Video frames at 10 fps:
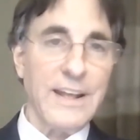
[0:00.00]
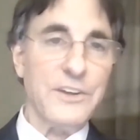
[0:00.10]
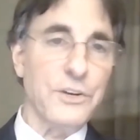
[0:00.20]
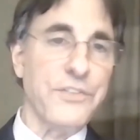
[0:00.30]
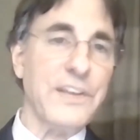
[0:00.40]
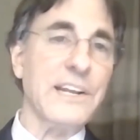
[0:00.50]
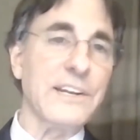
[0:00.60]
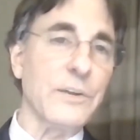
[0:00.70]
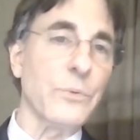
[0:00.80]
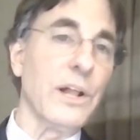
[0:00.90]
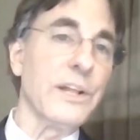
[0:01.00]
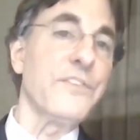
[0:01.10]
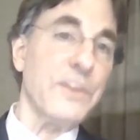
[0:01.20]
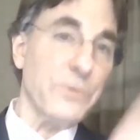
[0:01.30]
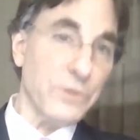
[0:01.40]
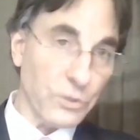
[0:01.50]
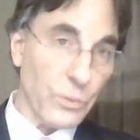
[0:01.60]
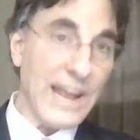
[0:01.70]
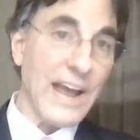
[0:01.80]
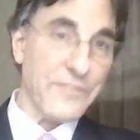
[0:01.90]
And you're thinking that, well, if it was the
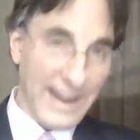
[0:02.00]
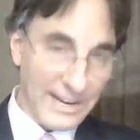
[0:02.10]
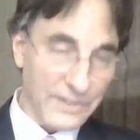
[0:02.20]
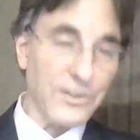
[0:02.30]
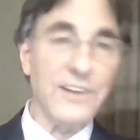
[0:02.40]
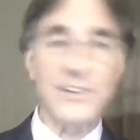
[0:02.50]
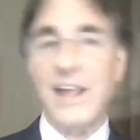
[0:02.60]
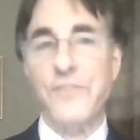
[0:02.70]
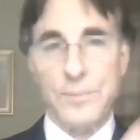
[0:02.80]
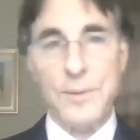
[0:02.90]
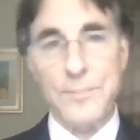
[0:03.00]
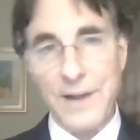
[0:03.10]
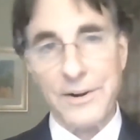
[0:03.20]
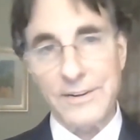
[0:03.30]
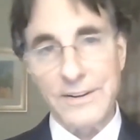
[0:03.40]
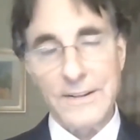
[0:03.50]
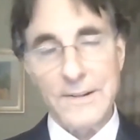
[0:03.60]
way I fantasized, would have been better.